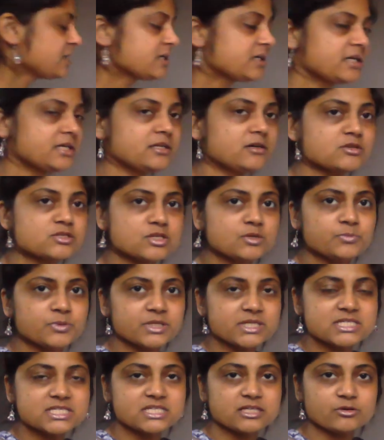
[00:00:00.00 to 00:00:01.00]
and also put
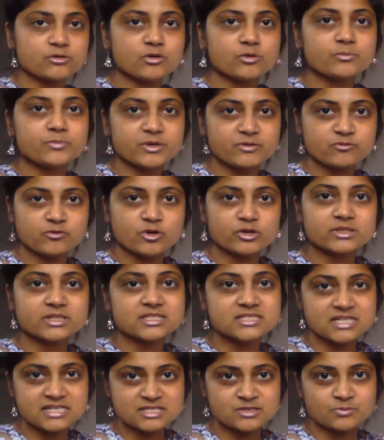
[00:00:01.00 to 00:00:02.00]
a 0 before the
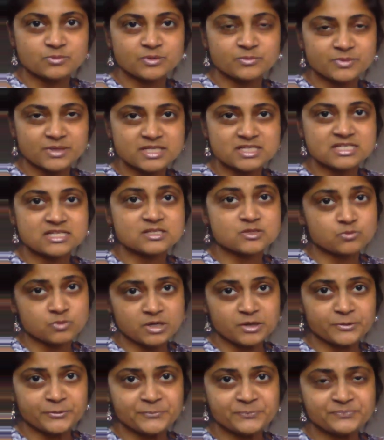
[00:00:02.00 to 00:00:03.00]
decimal place as
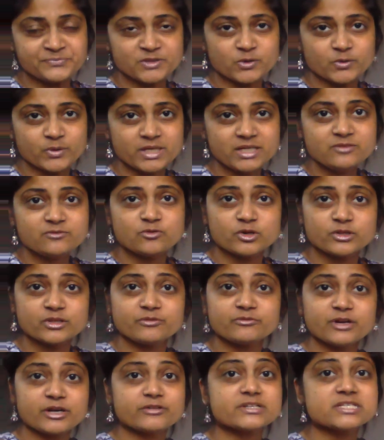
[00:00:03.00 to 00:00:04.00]
well, okay, for the
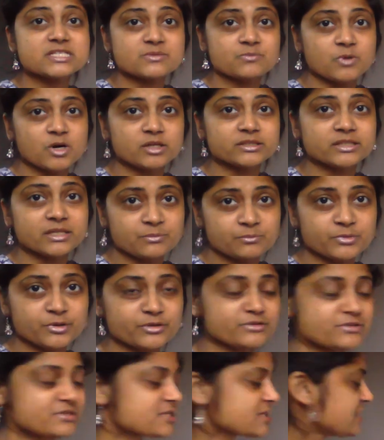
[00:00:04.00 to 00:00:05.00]
very small
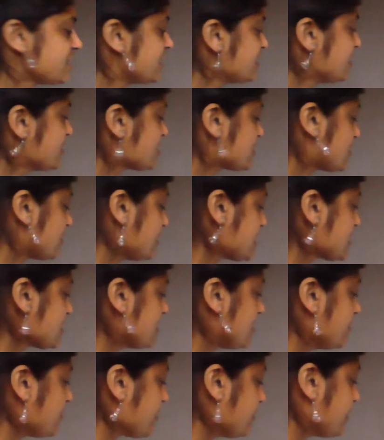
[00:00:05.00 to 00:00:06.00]
numbers. So this
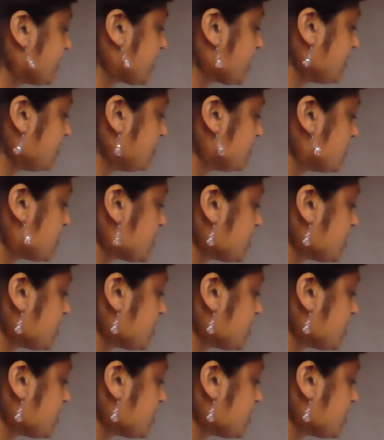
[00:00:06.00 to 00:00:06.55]
number becomes